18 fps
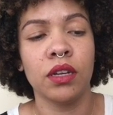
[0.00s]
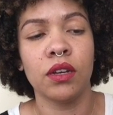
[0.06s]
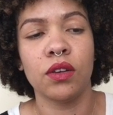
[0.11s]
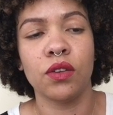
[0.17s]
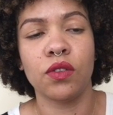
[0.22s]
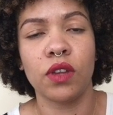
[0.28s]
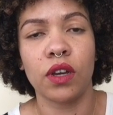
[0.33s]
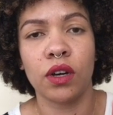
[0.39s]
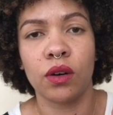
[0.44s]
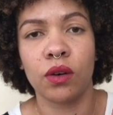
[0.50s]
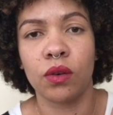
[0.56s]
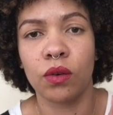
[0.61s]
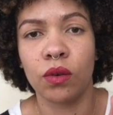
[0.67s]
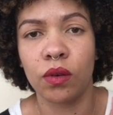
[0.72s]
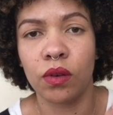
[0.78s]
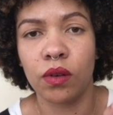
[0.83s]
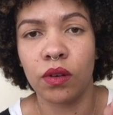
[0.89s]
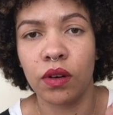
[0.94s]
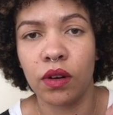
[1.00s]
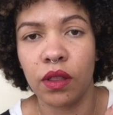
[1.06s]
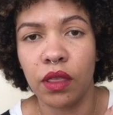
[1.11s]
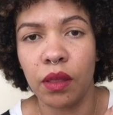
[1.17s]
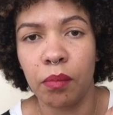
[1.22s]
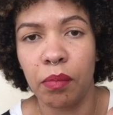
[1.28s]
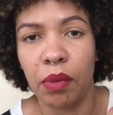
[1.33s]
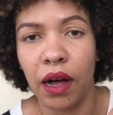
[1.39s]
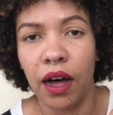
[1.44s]
So
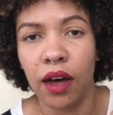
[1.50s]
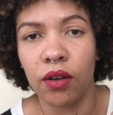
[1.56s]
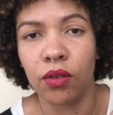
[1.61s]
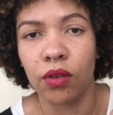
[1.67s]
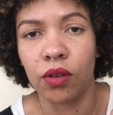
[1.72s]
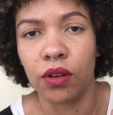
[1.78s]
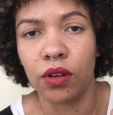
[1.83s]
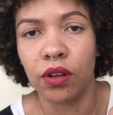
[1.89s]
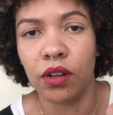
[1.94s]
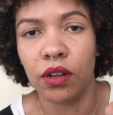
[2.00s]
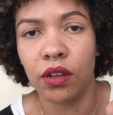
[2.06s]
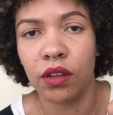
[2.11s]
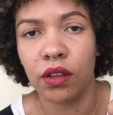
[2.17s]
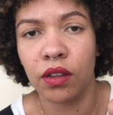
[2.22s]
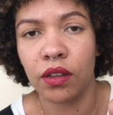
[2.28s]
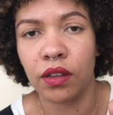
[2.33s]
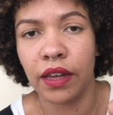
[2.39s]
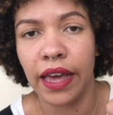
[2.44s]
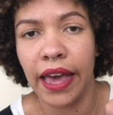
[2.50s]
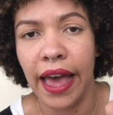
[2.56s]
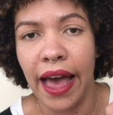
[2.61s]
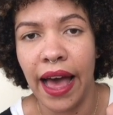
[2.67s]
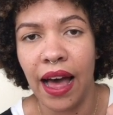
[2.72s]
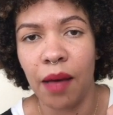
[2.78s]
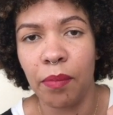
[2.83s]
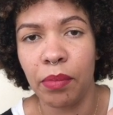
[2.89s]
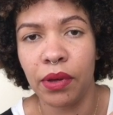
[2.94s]
the bottle
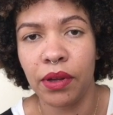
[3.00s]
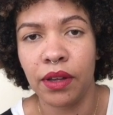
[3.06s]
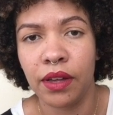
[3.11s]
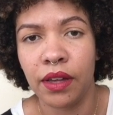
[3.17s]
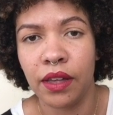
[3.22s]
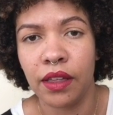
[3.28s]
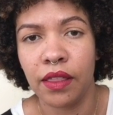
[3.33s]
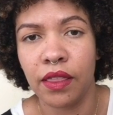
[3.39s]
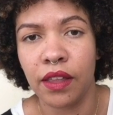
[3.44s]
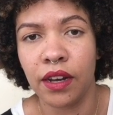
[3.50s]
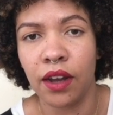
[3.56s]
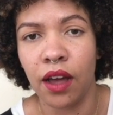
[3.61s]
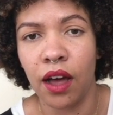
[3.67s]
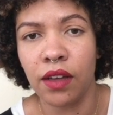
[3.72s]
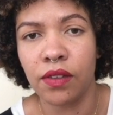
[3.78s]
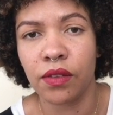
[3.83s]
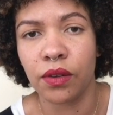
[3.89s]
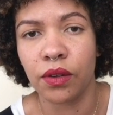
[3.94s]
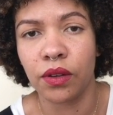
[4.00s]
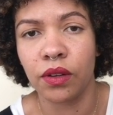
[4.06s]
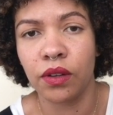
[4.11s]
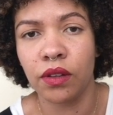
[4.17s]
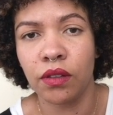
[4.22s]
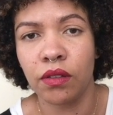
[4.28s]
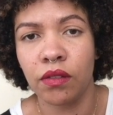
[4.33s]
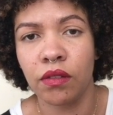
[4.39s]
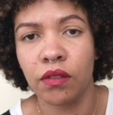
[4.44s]
cap, the
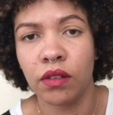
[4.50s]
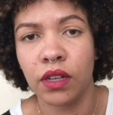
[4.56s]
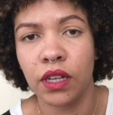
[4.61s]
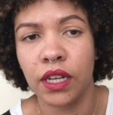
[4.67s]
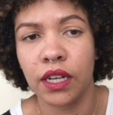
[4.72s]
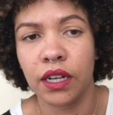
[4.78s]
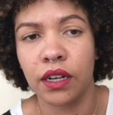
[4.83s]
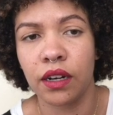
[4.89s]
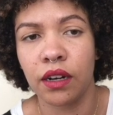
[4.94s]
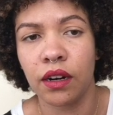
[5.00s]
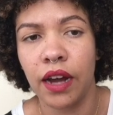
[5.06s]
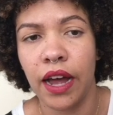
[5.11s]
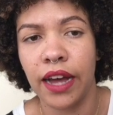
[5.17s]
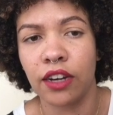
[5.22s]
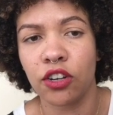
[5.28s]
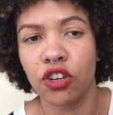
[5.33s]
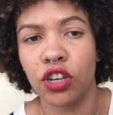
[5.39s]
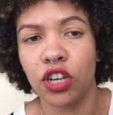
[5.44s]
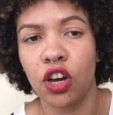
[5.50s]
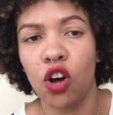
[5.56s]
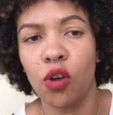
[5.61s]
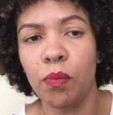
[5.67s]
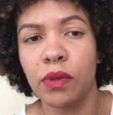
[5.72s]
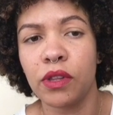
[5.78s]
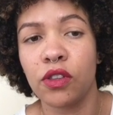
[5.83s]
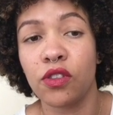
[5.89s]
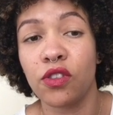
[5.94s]
nozzle here actually
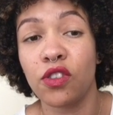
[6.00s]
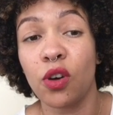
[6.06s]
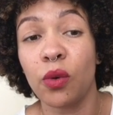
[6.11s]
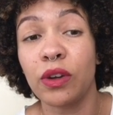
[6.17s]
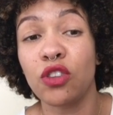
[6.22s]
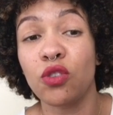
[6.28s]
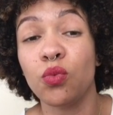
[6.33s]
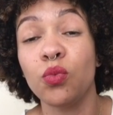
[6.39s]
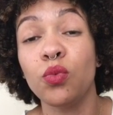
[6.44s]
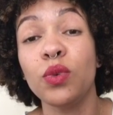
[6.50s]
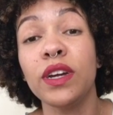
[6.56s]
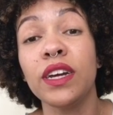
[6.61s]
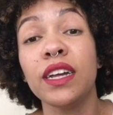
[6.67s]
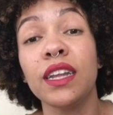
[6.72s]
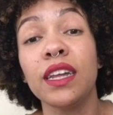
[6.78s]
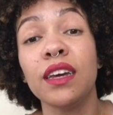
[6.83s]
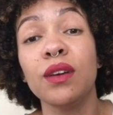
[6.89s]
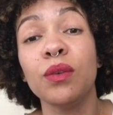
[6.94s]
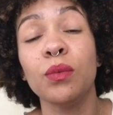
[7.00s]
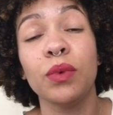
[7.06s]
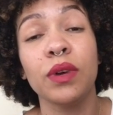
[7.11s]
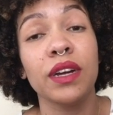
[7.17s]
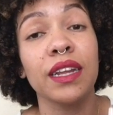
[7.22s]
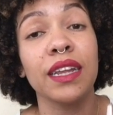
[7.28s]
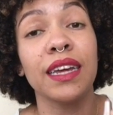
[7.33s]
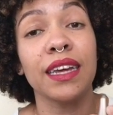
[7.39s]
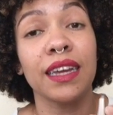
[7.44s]
opens. So it's really,
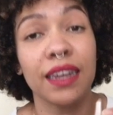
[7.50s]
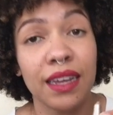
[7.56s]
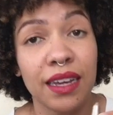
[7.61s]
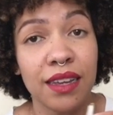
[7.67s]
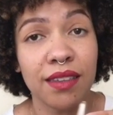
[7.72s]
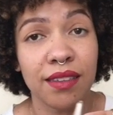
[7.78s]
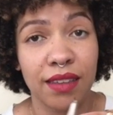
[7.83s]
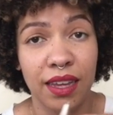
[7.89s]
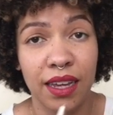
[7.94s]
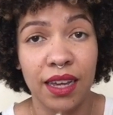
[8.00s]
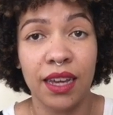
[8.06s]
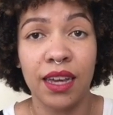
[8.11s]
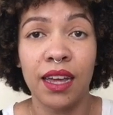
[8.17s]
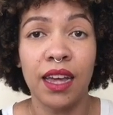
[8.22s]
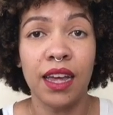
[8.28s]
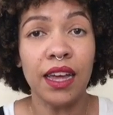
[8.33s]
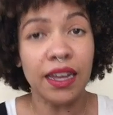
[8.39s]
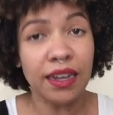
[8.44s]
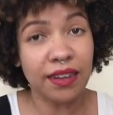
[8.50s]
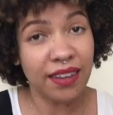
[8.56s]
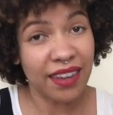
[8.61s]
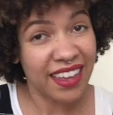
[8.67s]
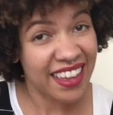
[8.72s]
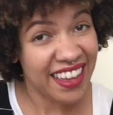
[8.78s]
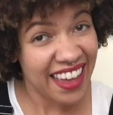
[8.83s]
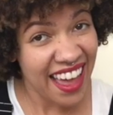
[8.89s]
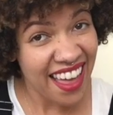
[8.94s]
really easy to
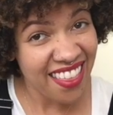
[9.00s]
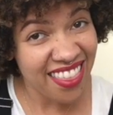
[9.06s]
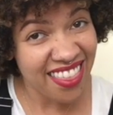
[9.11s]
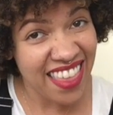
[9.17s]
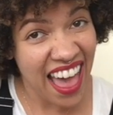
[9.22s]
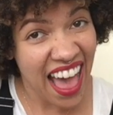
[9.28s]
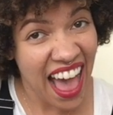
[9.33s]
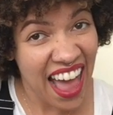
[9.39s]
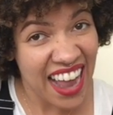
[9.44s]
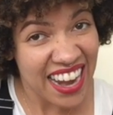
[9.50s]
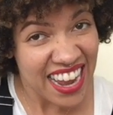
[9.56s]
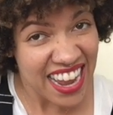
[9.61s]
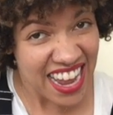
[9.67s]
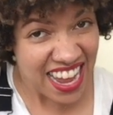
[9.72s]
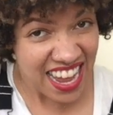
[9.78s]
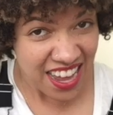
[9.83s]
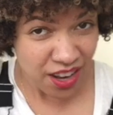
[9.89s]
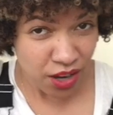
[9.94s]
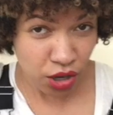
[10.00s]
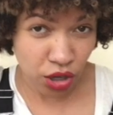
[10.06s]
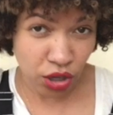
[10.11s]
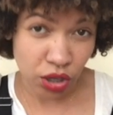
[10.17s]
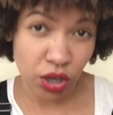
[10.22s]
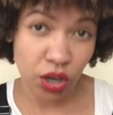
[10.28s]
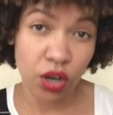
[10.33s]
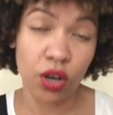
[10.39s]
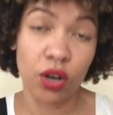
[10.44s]
get that in your
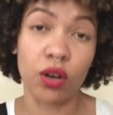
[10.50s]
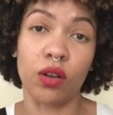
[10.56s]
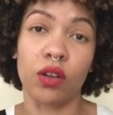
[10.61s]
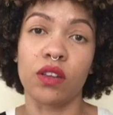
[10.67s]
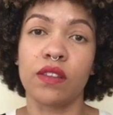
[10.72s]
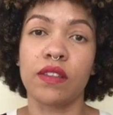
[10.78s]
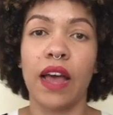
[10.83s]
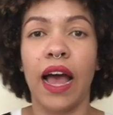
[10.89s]
curls.